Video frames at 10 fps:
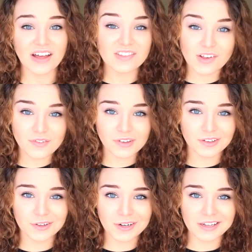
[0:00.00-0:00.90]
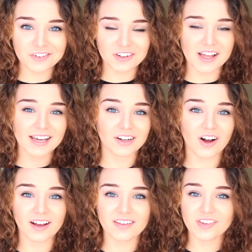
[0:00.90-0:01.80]
That's all the loot in July and
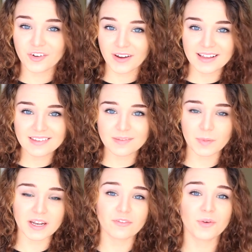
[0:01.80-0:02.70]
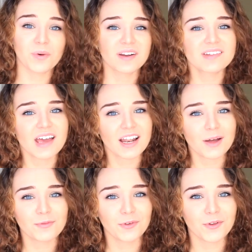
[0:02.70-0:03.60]
August crates, but if you want to sign
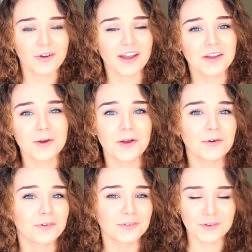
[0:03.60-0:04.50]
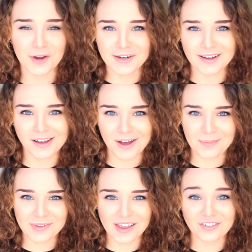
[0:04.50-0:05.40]
up for Loot Crate, you can go to
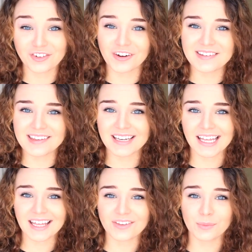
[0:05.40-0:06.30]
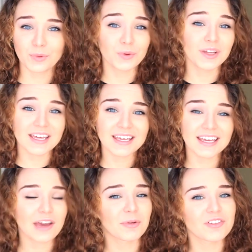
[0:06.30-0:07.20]
lootcrate.com slash Grayson and get some cool
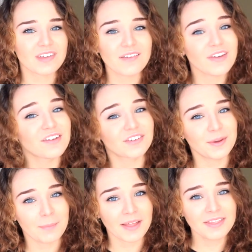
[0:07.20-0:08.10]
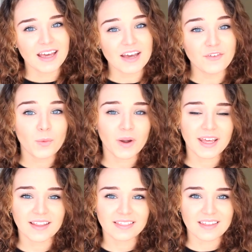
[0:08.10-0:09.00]
geeky gamer stuff every month. If you want
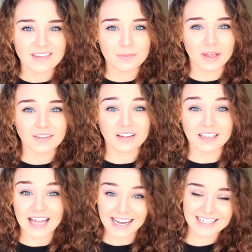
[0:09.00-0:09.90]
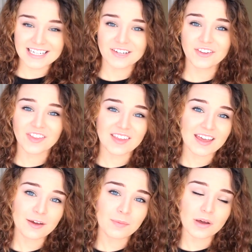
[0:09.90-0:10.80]
to get this month's Galactica
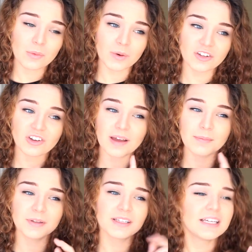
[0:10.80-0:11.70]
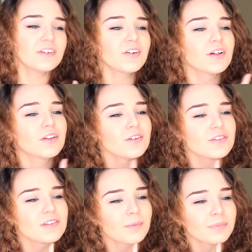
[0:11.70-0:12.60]
theme, which I believe
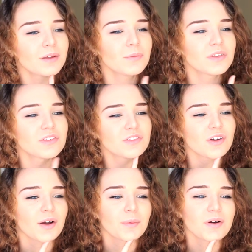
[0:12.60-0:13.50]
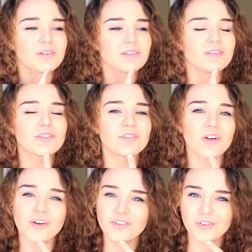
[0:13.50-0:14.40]
includes something with Star Wars and
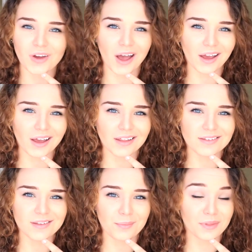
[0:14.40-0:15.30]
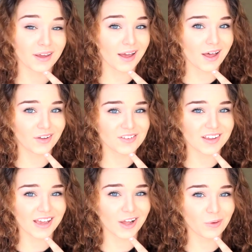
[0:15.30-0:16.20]
Star Trek and something else,
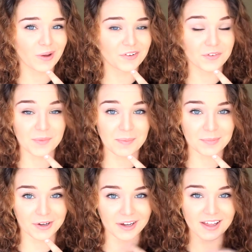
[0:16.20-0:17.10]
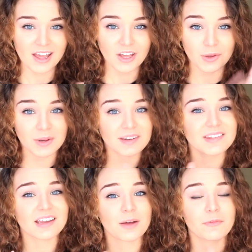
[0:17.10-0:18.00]
I can't quite remember, you need to
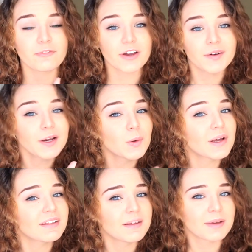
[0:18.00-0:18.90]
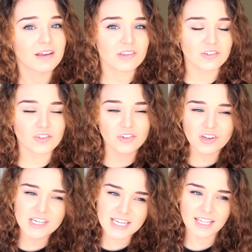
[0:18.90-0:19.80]
sign up very quickly because there's a
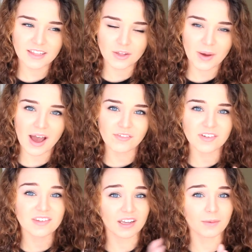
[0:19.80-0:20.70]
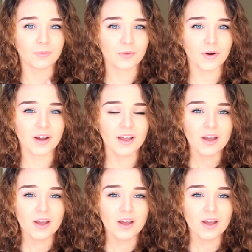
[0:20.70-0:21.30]
certain date that you have to sign up for